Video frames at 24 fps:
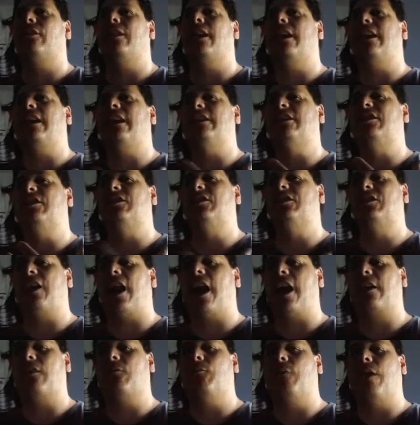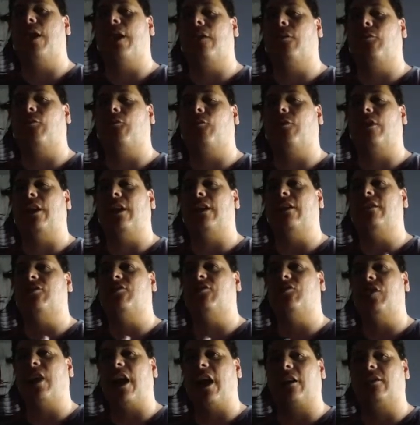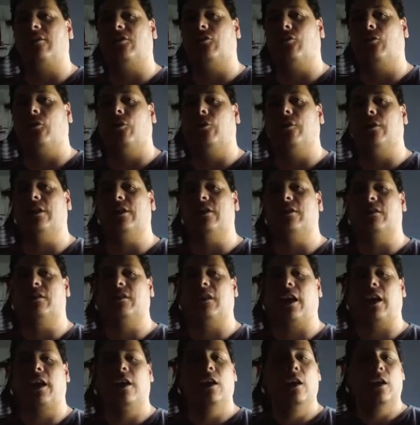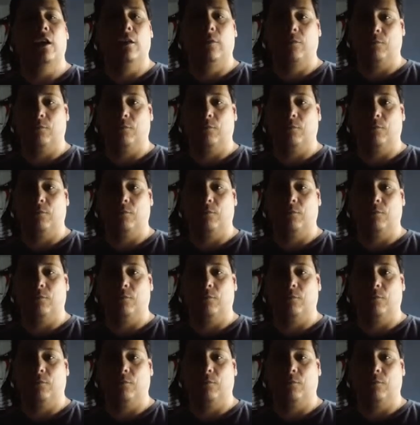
in that exact manner for that exact story with the exact.